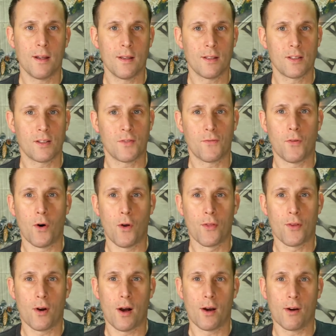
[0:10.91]
this is Full
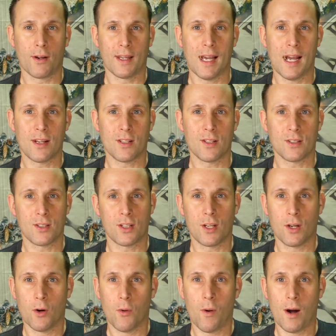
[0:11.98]
Throttle Gadgets.
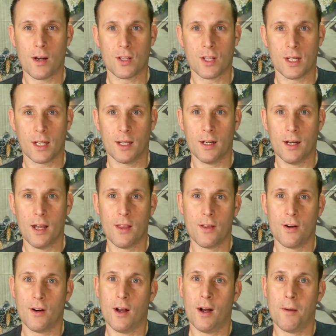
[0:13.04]
You're watching
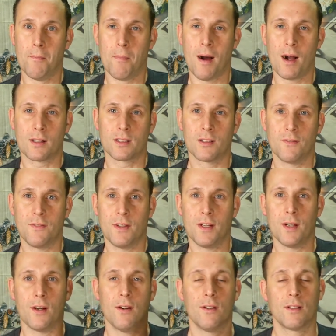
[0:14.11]
another unboxing
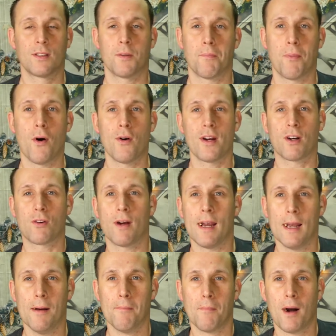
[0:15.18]
video. It's a Pony
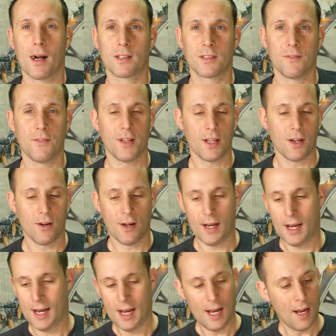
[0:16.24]
Crate unboxing video
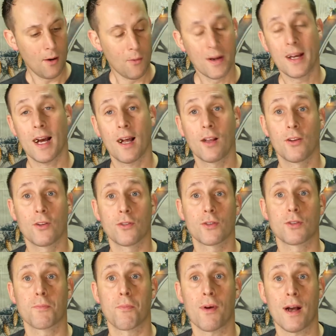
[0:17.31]
and we got a little
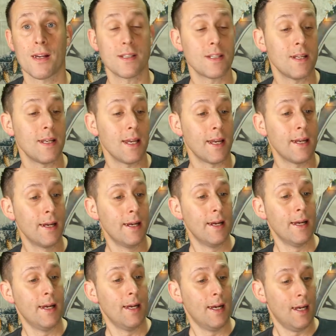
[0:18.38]
surprise today.
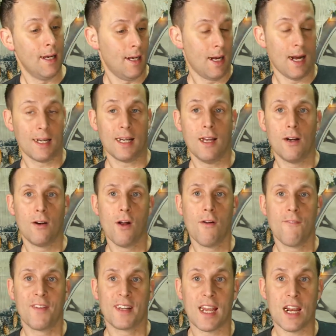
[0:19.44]
I got a
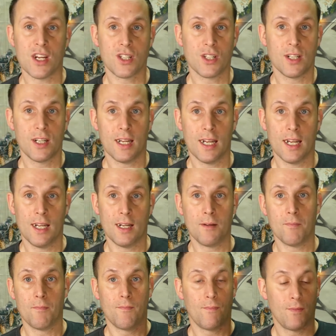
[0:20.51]
notification
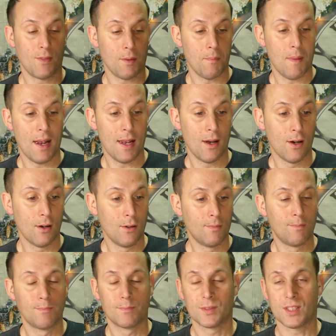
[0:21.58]
in the mail
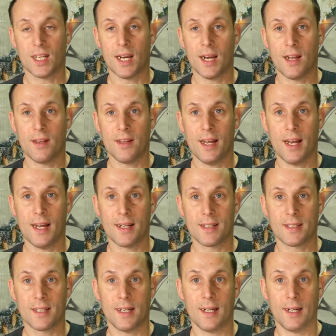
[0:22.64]
saying
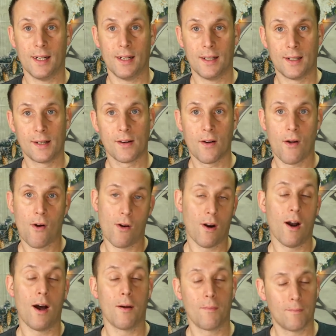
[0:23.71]
that, uh, or
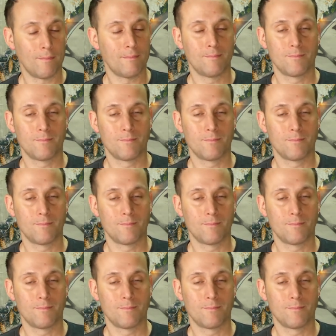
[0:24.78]
on